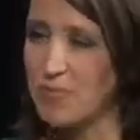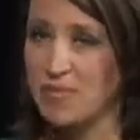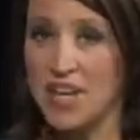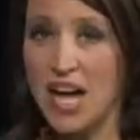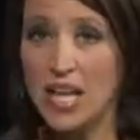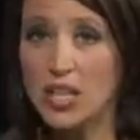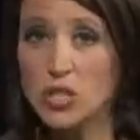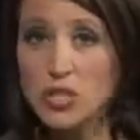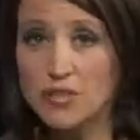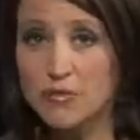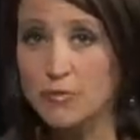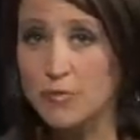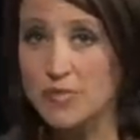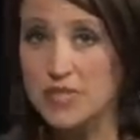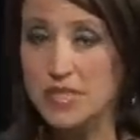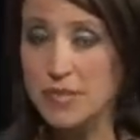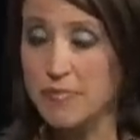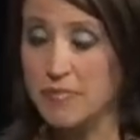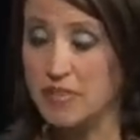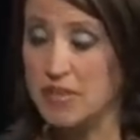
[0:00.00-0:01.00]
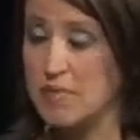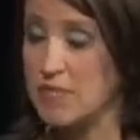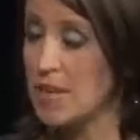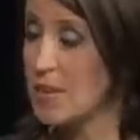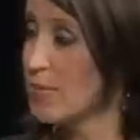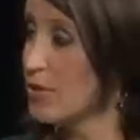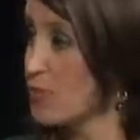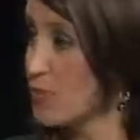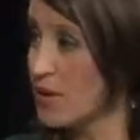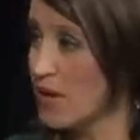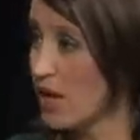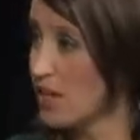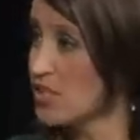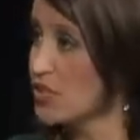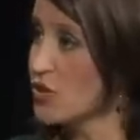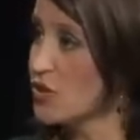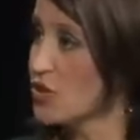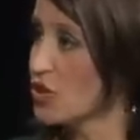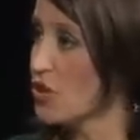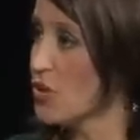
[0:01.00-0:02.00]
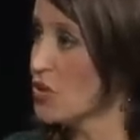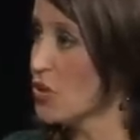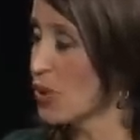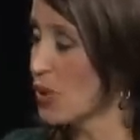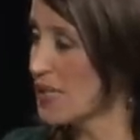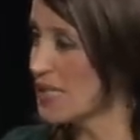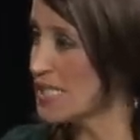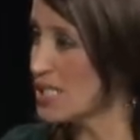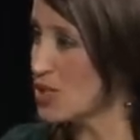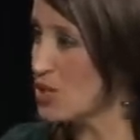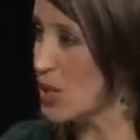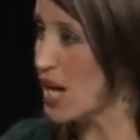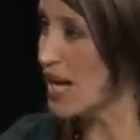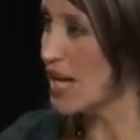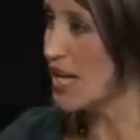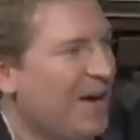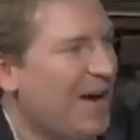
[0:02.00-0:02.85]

not only from symphony members but also your own orchestra.